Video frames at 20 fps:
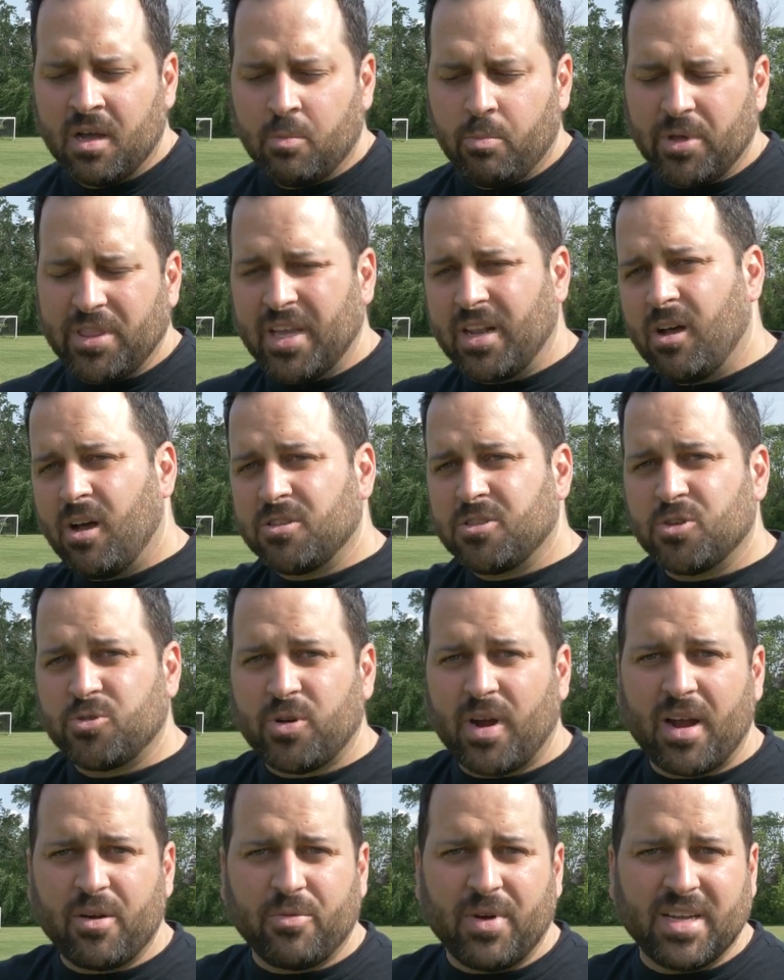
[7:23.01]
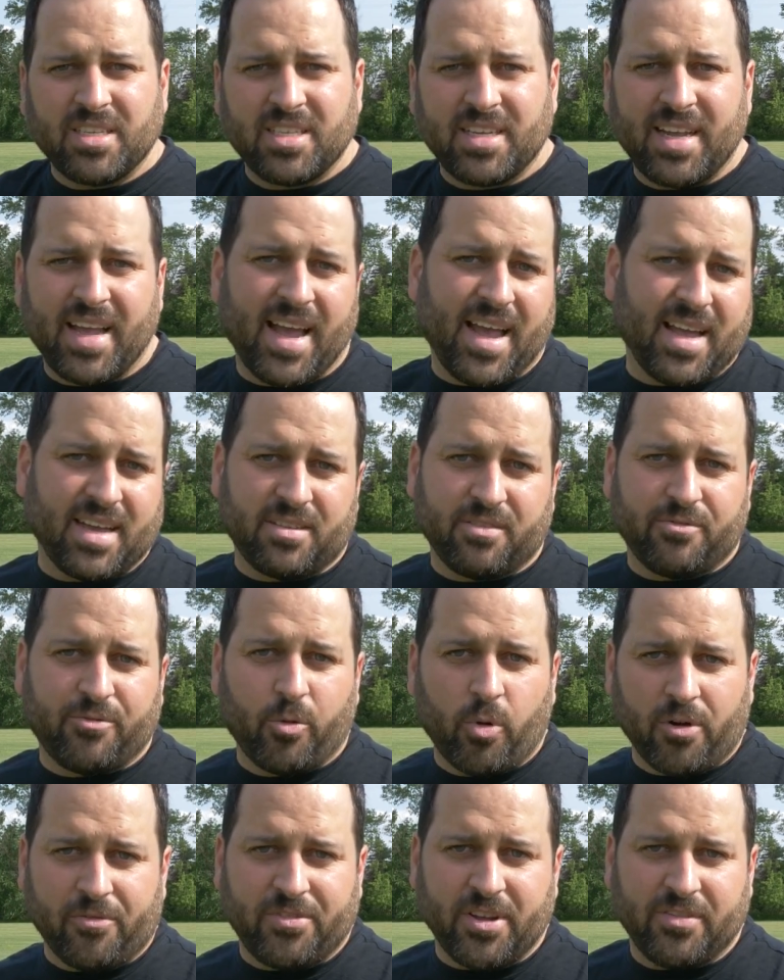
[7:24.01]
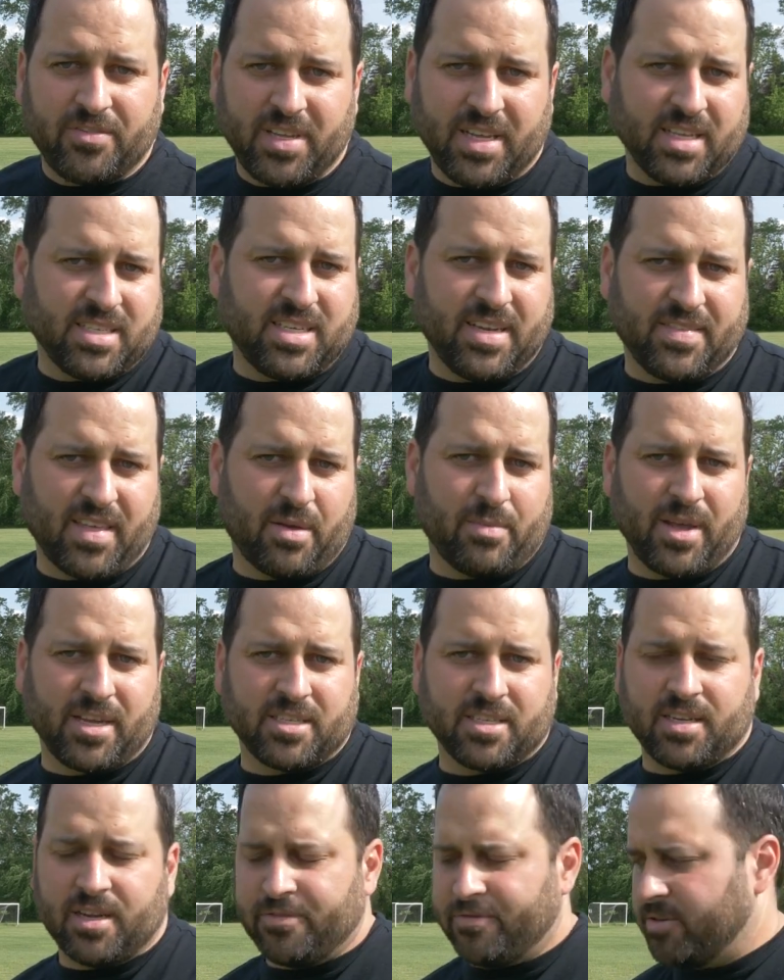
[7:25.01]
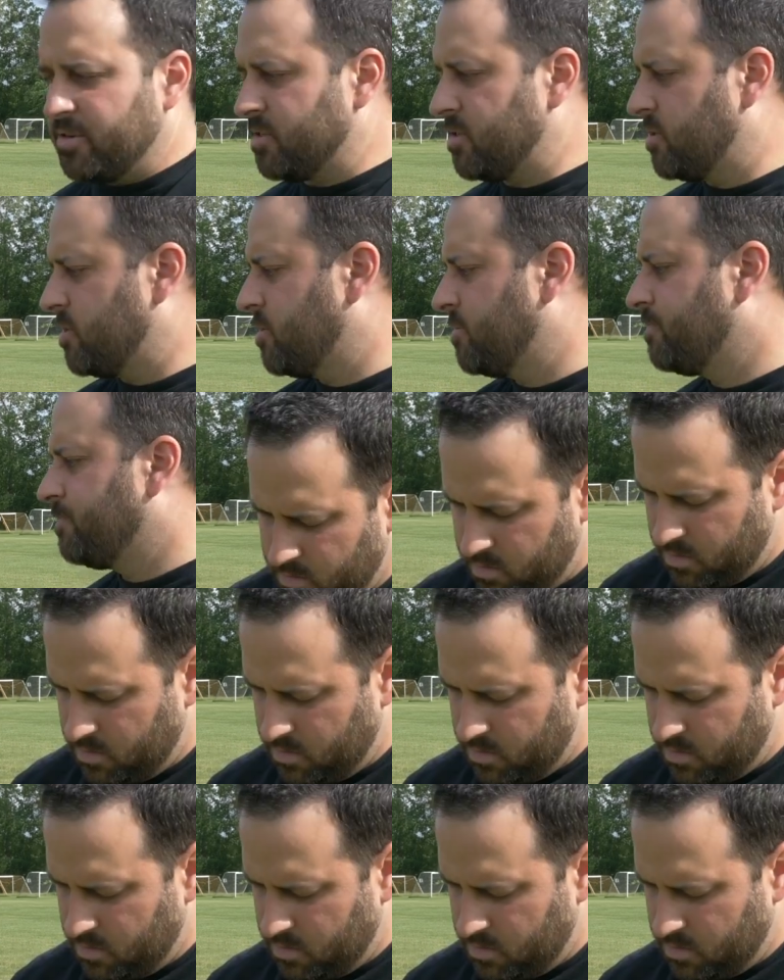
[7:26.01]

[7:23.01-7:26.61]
but then also try racing at 450 and see if that makes a difference.